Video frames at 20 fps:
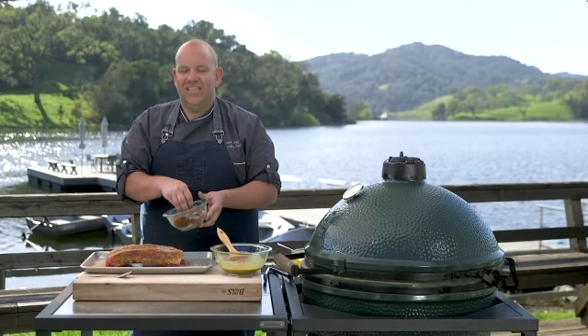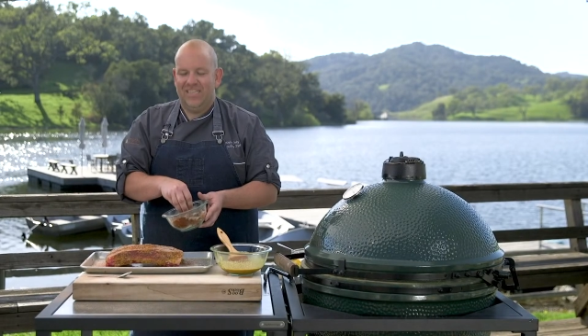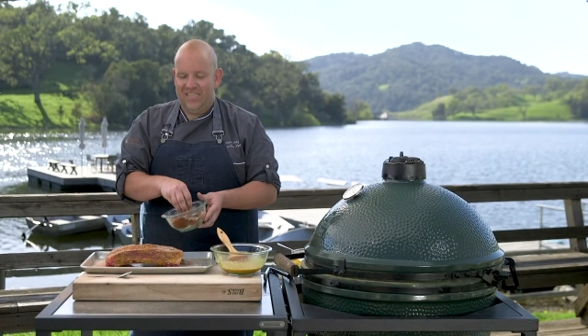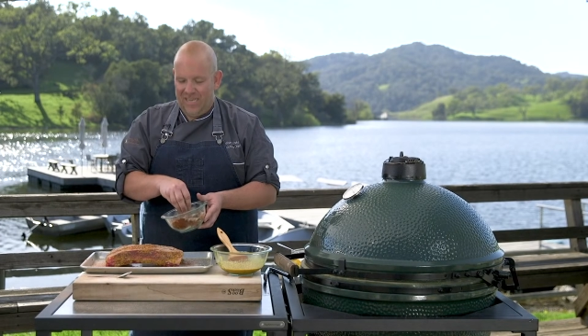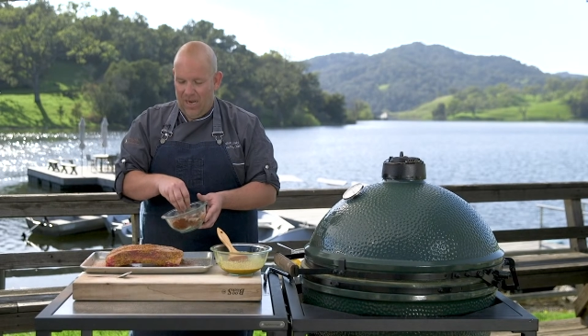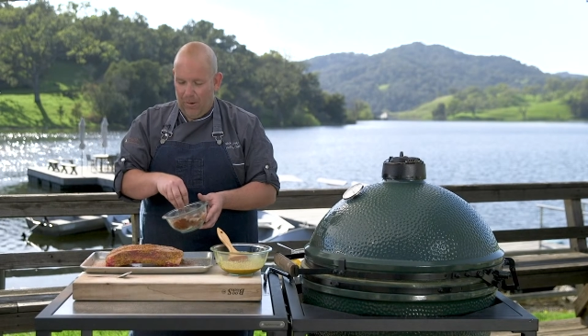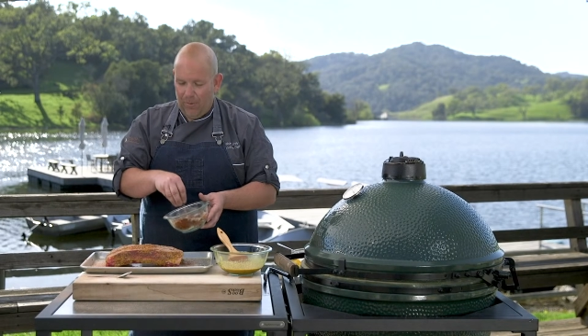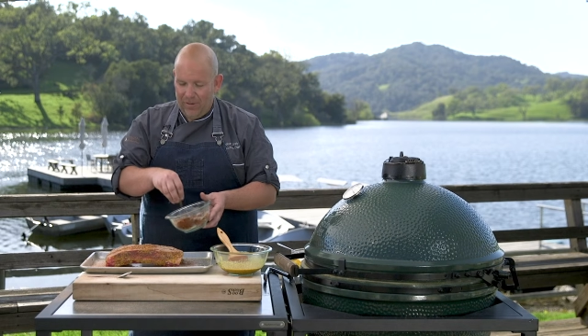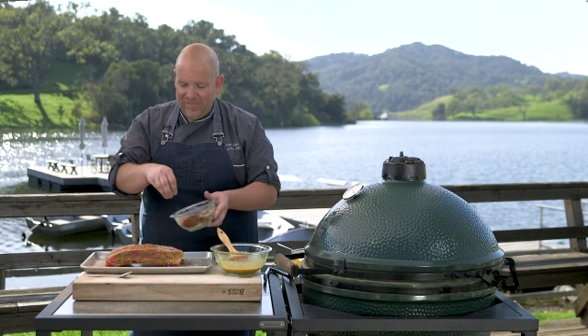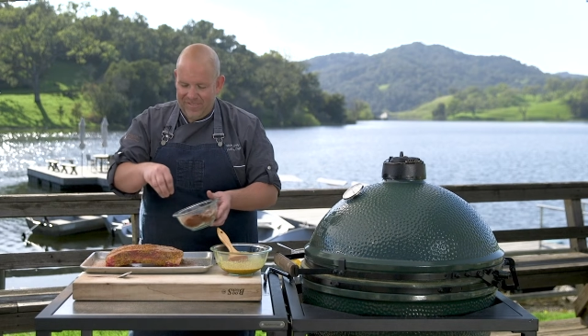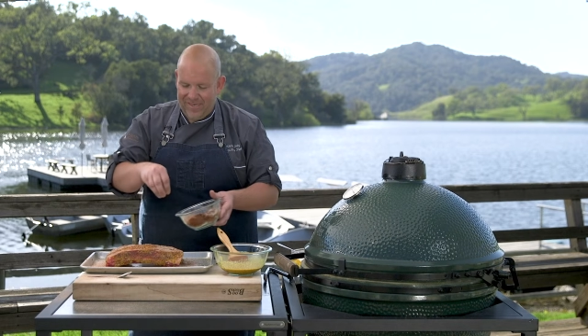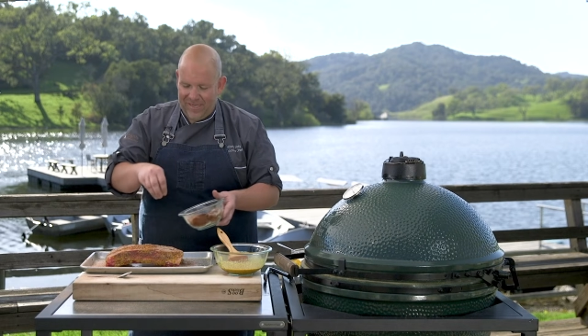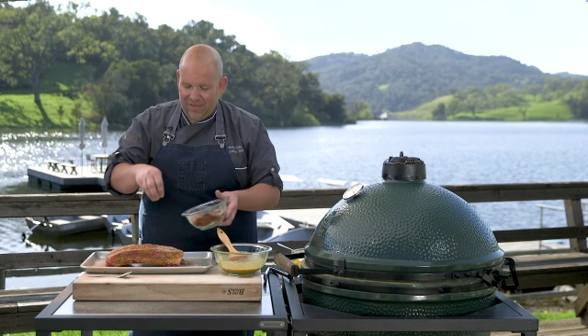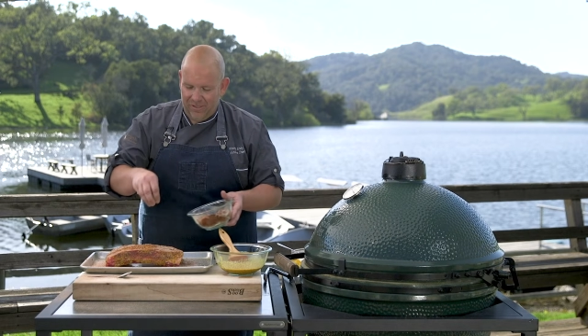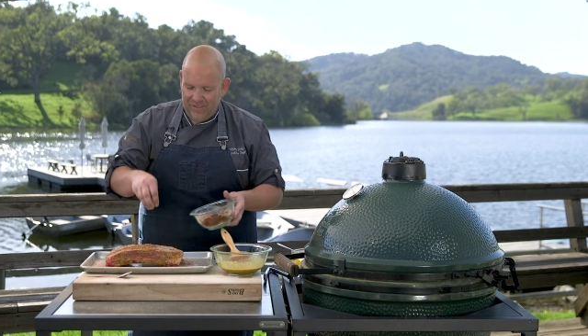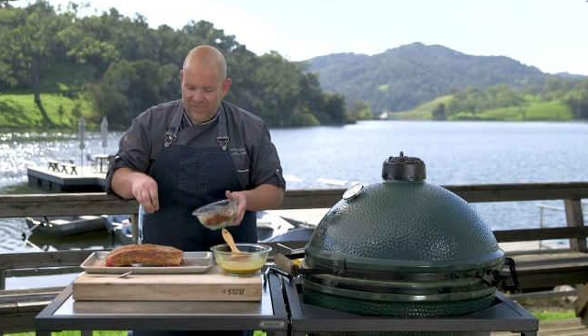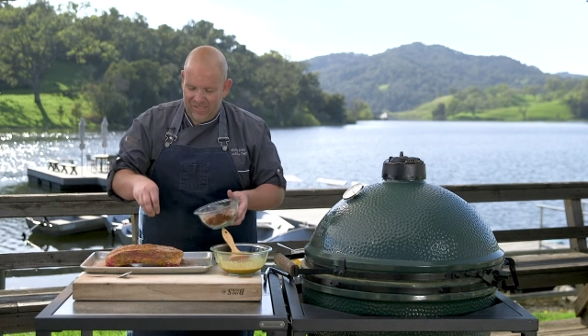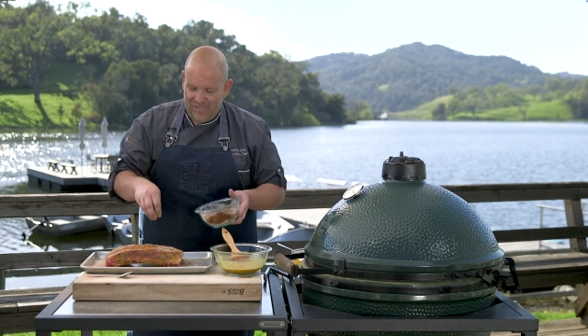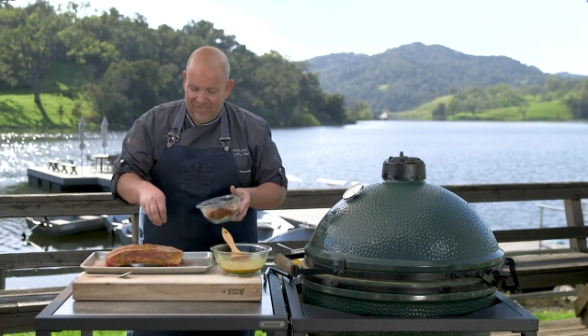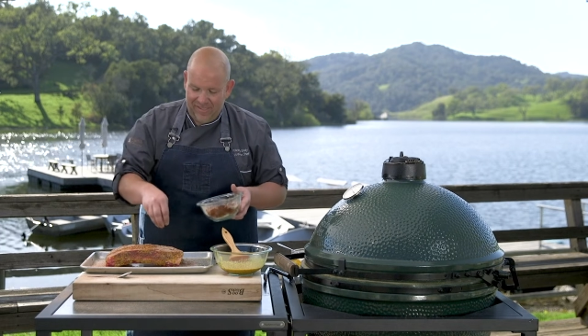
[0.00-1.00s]
Now we're going to take our
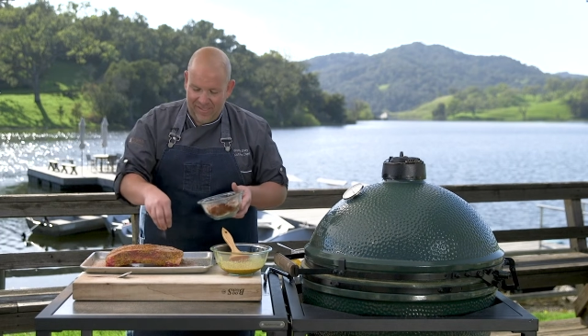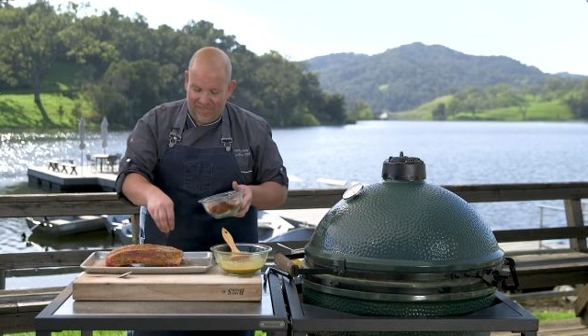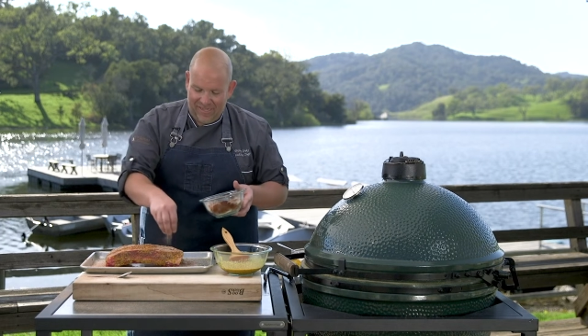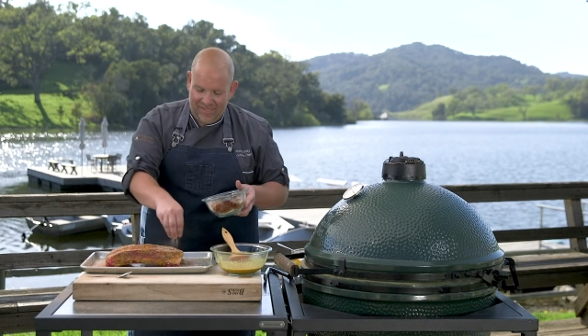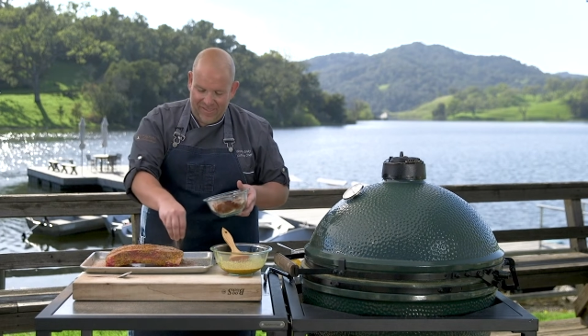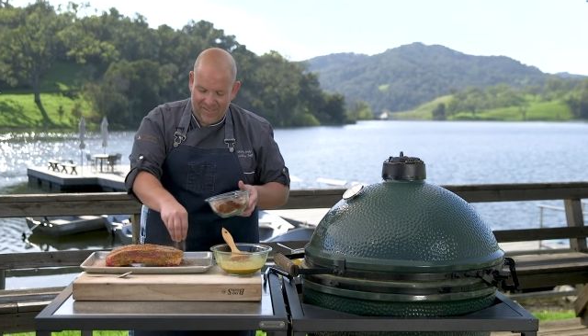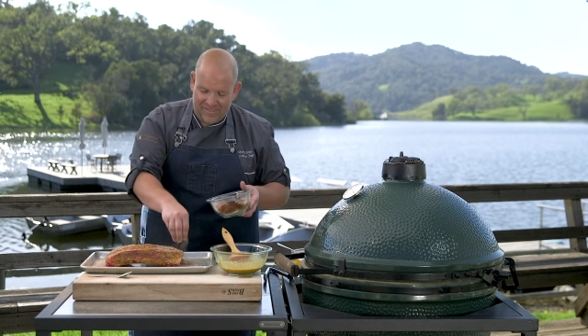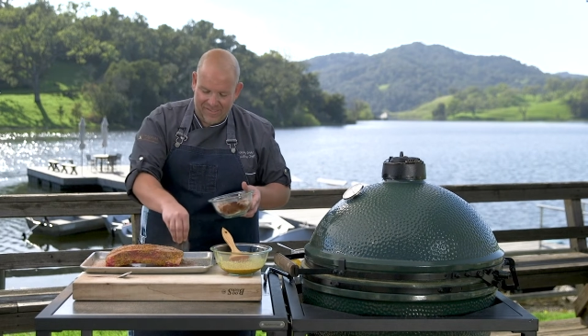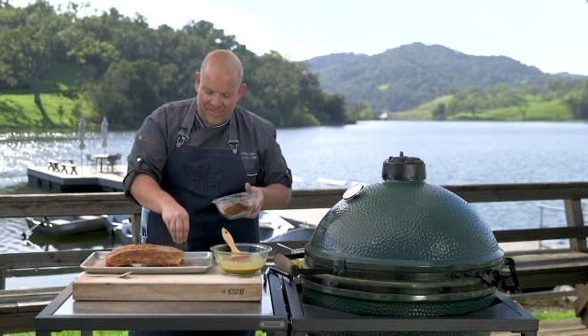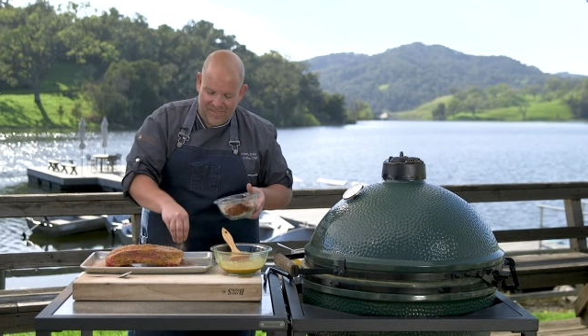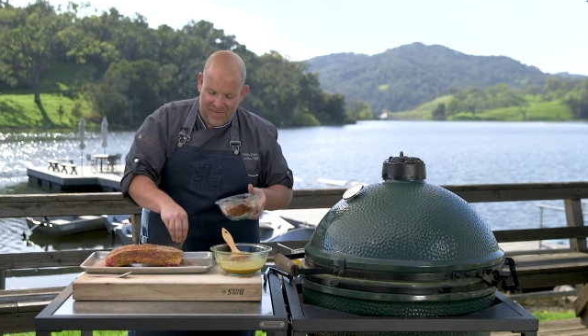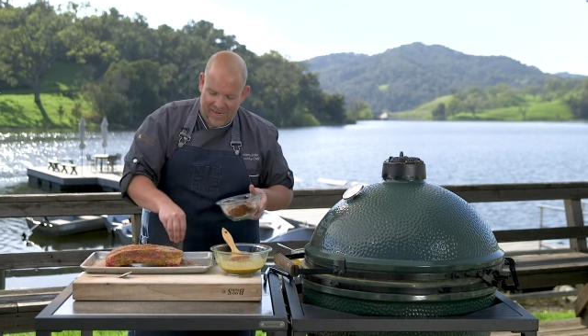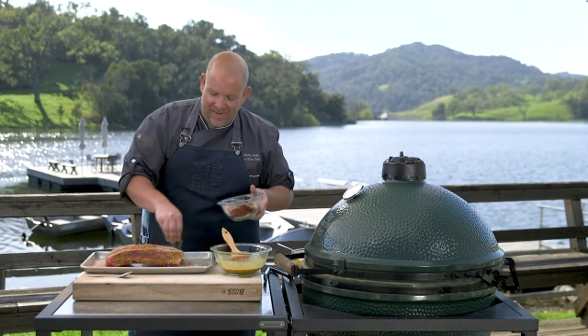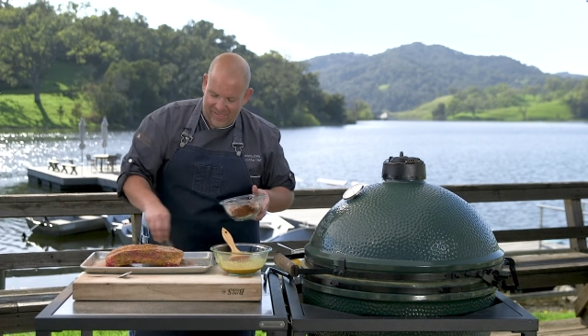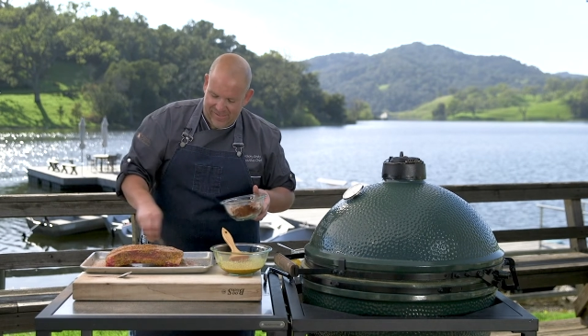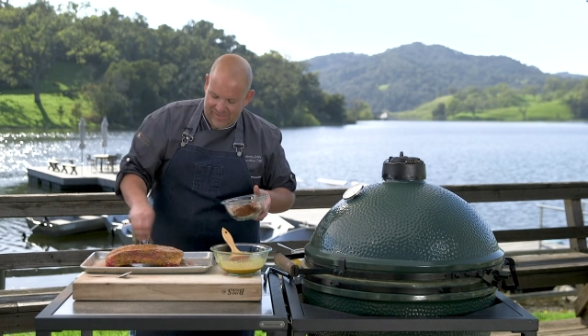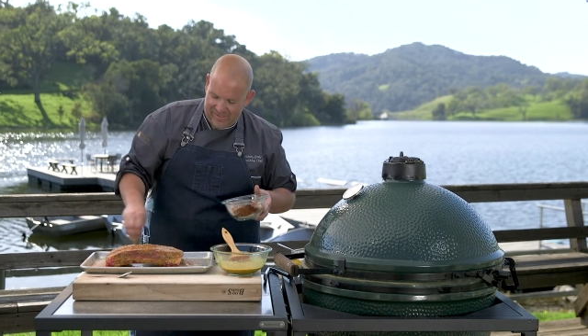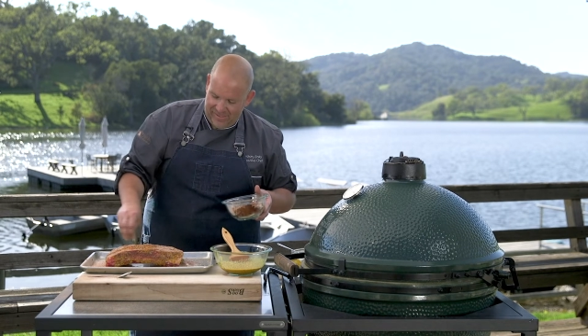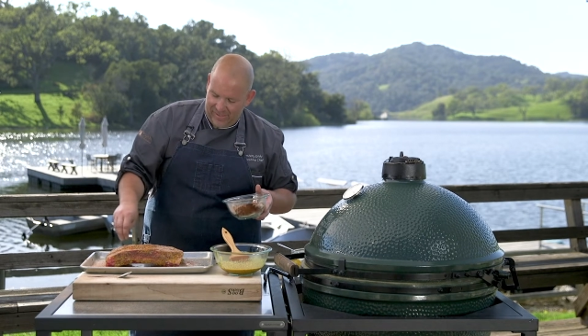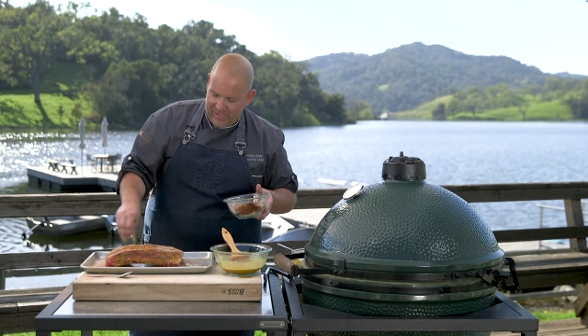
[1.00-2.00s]
seasoning and get this
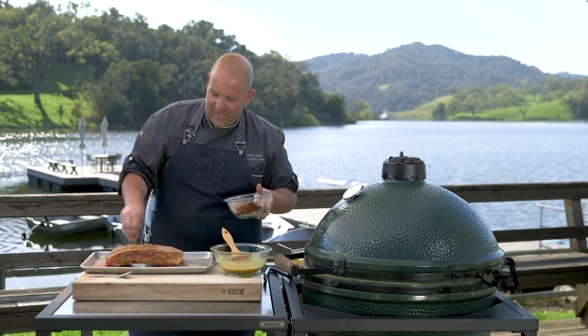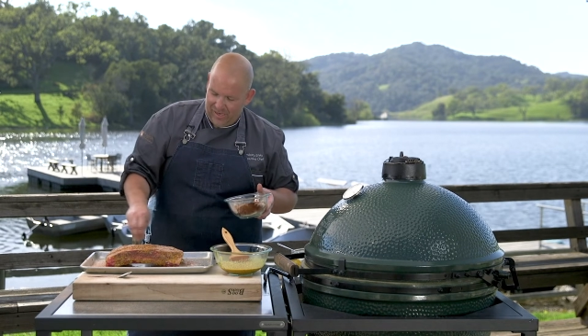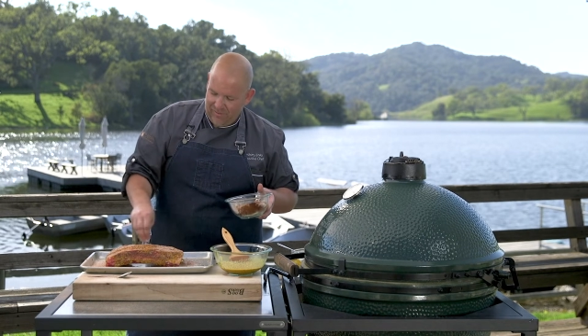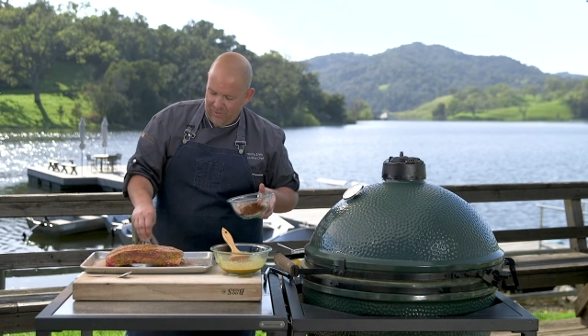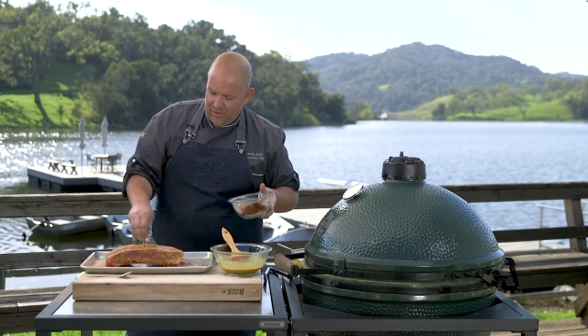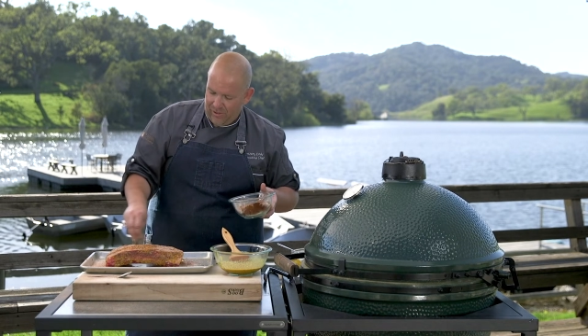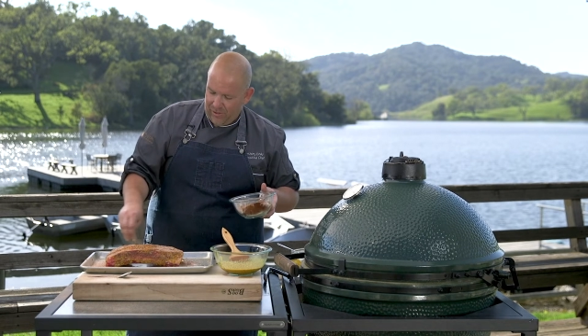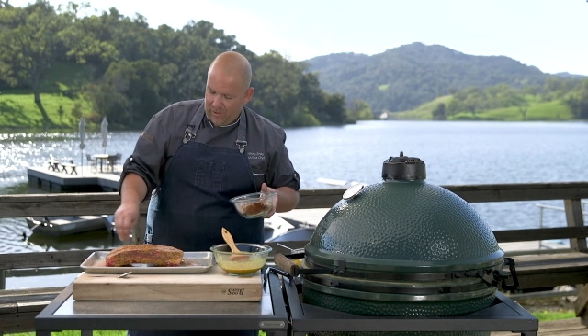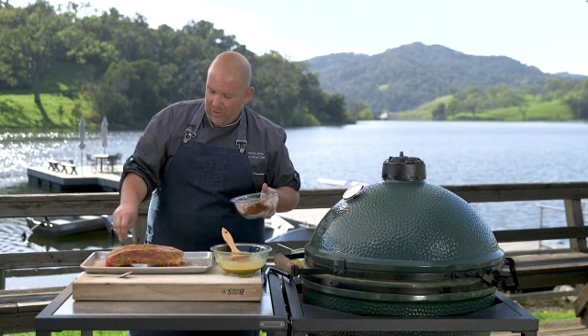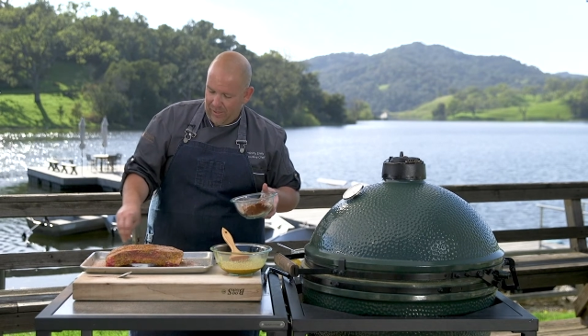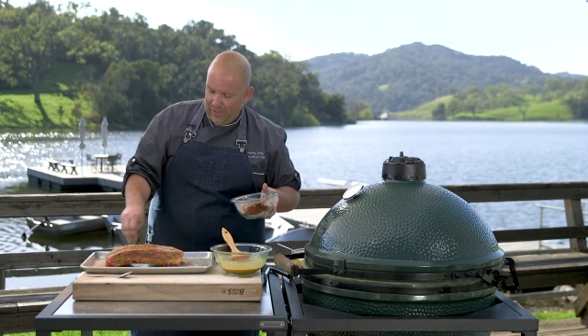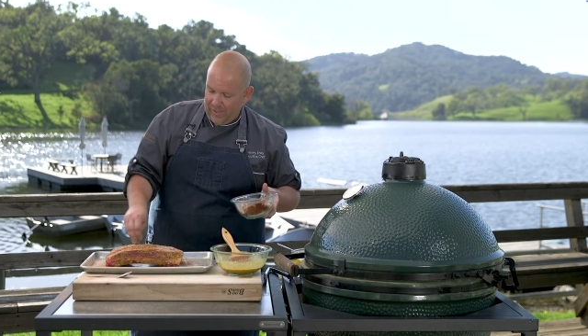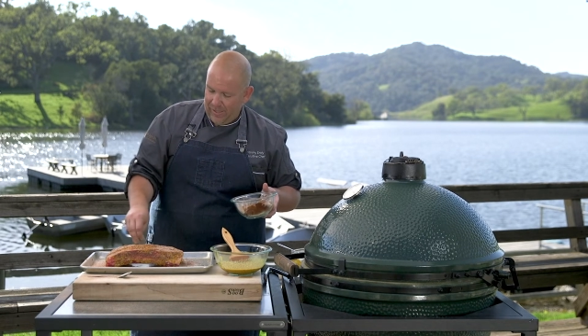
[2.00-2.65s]
nicely covered on all